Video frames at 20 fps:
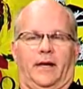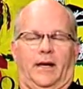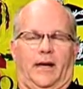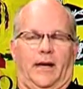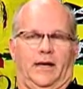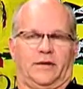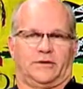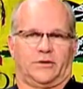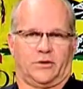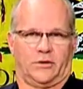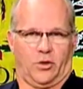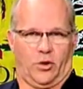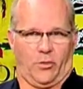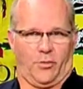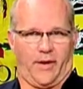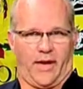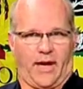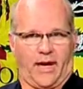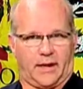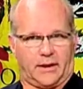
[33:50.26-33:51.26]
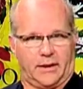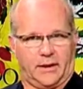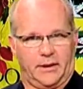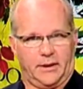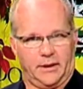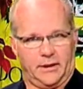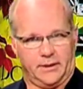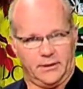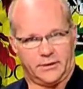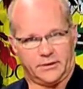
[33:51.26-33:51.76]
has to go back.
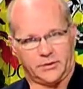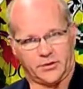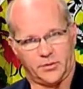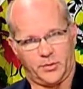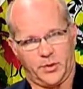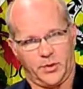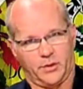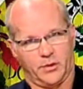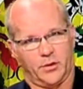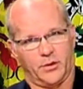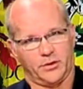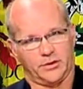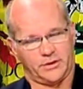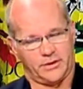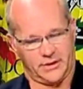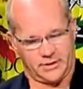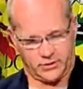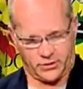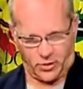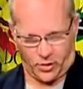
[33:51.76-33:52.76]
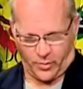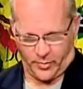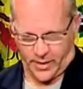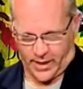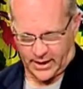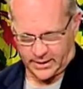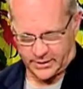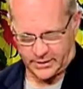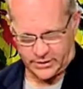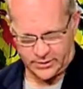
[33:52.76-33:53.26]
The Supreme Court says go
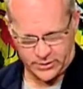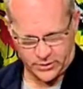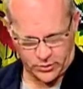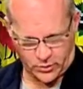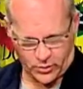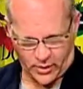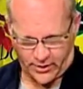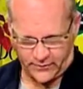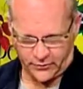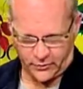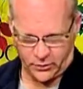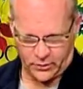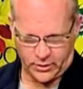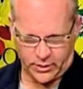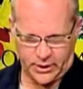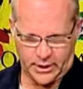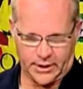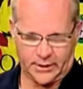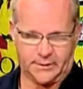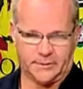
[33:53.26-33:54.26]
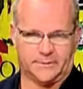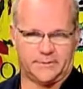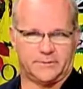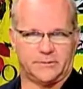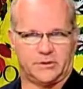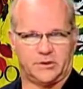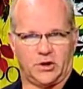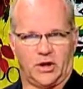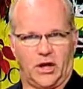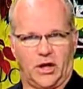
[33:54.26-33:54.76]
back to this referee
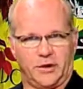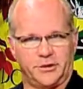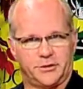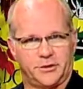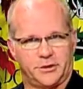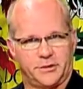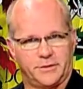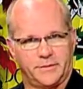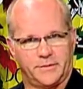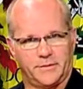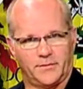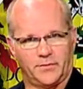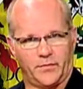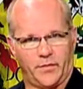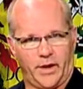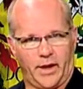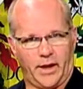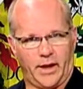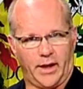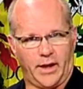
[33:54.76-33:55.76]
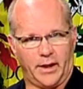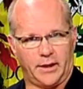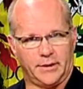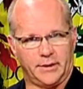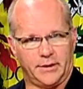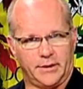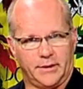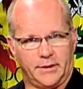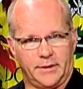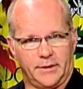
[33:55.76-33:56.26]
judge
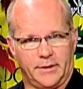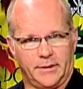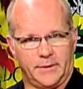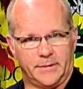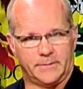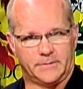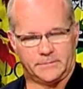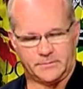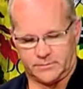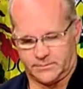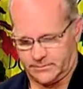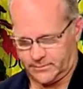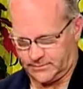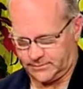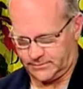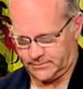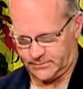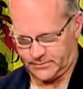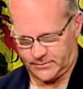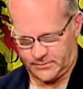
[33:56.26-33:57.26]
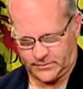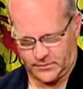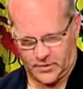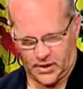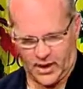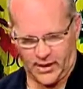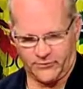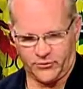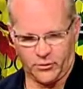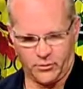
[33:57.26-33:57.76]
and
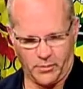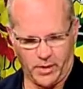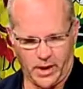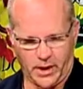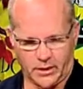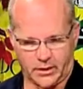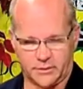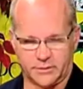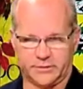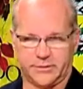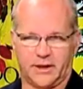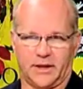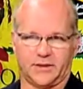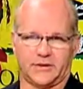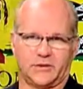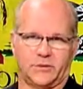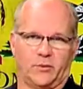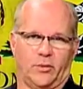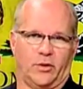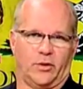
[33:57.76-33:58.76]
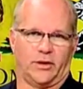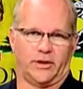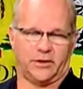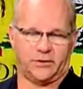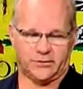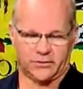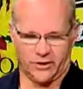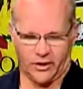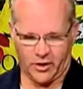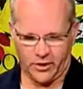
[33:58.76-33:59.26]
have your medical testimony.
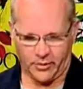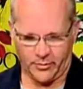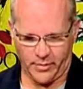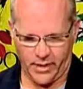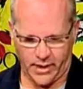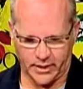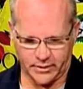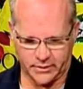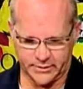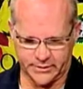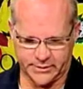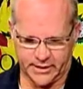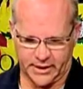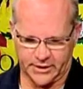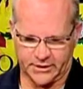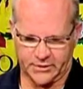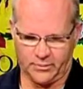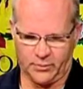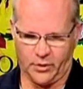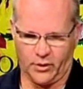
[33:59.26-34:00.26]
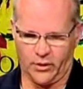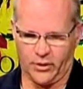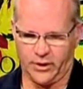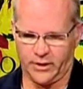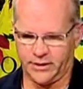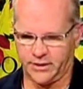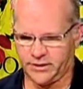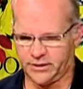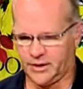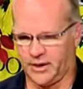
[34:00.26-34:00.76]
Here's all the medical
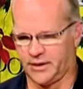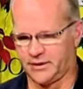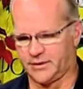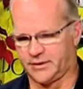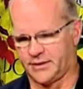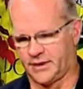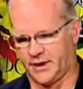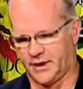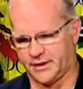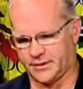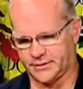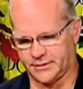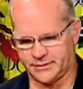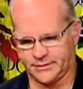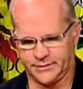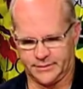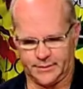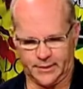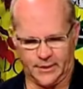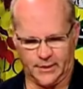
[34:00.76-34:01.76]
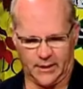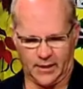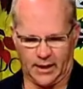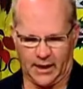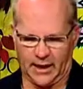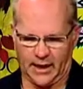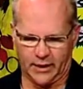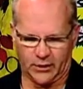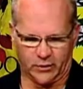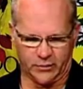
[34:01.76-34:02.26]
testimony. The judge says,
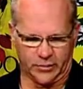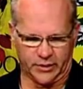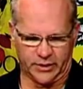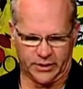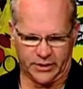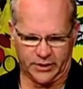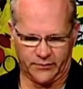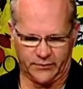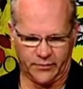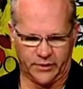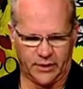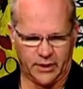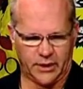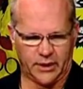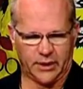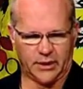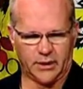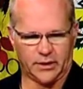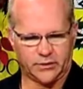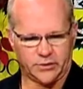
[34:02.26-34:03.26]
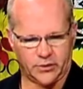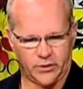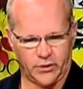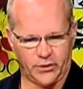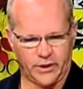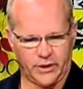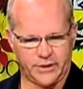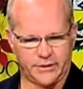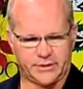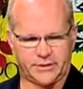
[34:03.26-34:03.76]
I don't believe the
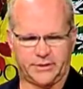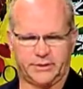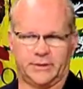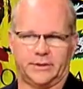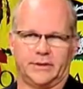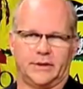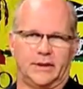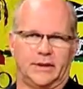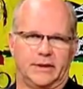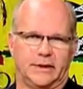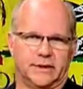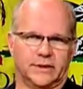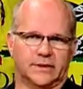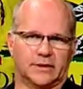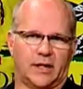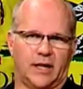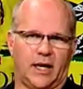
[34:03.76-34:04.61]
attorneys in this